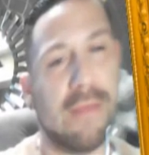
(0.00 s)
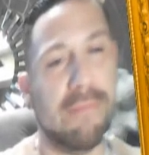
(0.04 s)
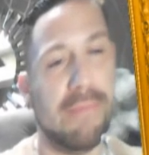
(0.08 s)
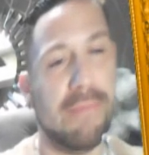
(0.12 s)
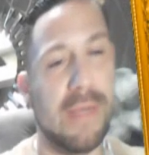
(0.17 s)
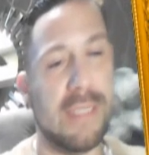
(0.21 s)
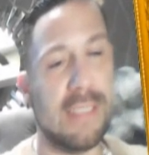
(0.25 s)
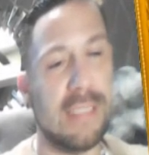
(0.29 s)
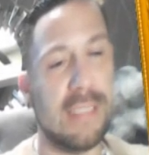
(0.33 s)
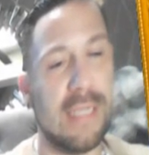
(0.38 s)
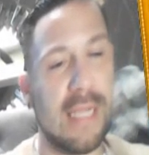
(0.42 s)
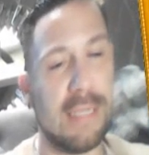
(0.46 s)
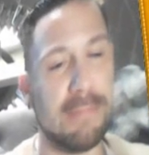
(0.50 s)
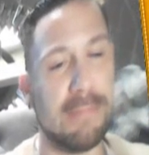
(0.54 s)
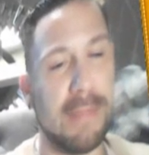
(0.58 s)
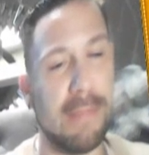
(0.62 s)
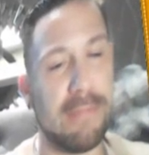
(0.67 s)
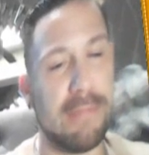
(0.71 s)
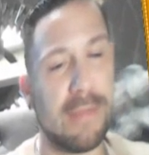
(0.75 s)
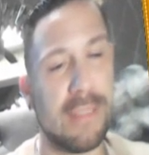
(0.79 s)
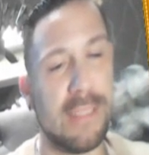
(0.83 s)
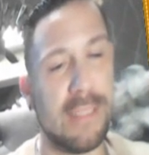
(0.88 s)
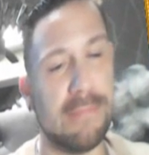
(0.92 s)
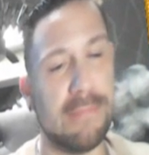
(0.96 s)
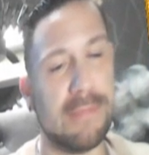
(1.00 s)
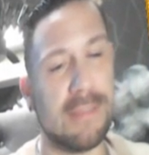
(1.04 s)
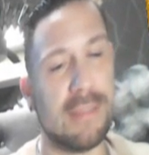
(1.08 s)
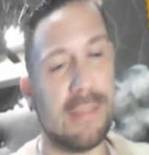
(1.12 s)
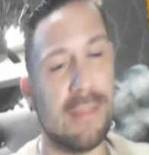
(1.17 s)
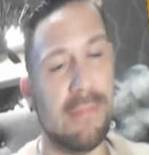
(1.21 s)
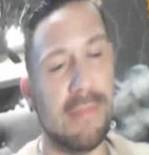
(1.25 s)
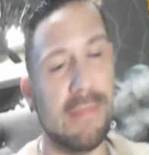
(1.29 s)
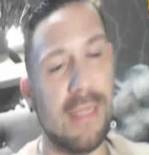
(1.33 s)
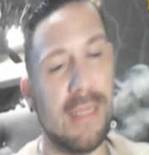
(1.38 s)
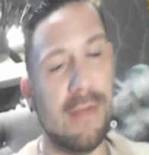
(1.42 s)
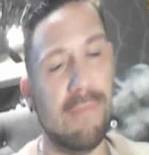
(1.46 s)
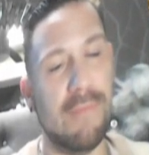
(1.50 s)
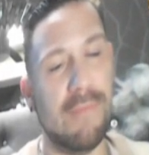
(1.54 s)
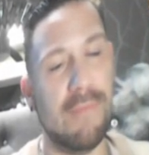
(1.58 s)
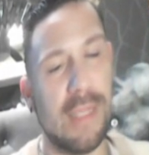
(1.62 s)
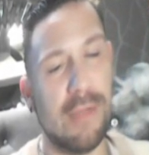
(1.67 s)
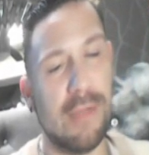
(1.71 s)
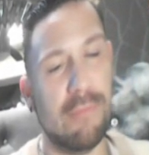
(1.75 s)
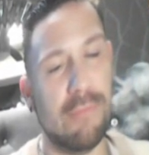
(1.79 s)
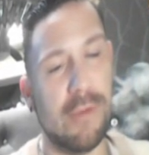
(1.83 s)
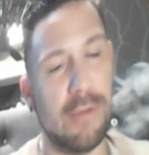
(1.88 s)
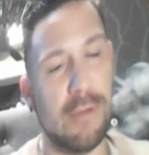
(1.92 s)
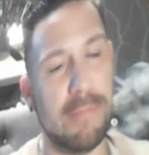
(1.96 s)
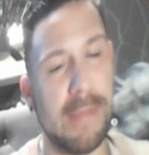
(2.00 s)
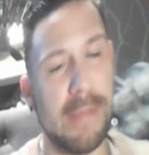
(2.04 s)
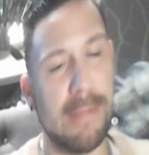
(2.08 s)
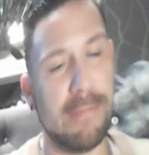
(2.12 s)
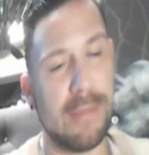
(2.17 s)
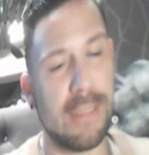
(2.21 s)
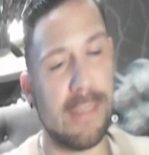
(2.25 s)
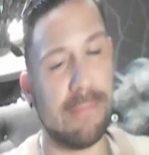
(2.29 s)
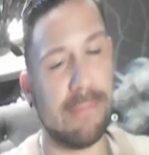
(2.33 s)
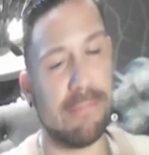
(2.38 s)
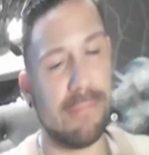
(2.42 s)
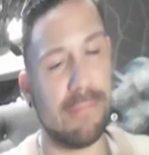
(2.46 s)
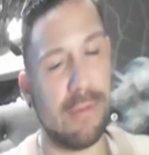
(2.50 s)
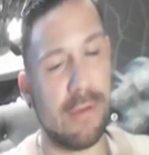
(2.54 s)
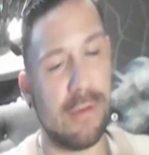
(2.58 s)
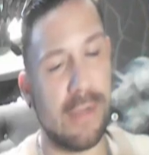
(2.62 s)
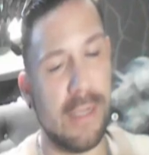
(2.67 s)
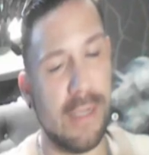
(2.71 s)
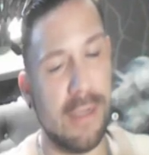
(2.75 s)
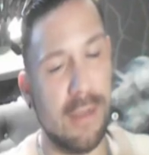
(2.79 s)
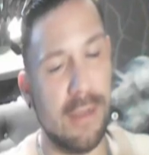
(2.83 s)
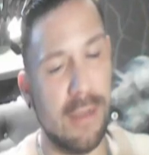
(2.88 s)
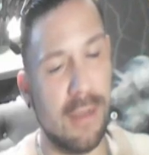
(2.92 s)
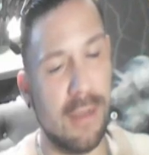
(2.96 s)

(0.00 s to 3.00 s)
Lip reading: busted ass paper clips. Let me get a fucking real paper clip, okay?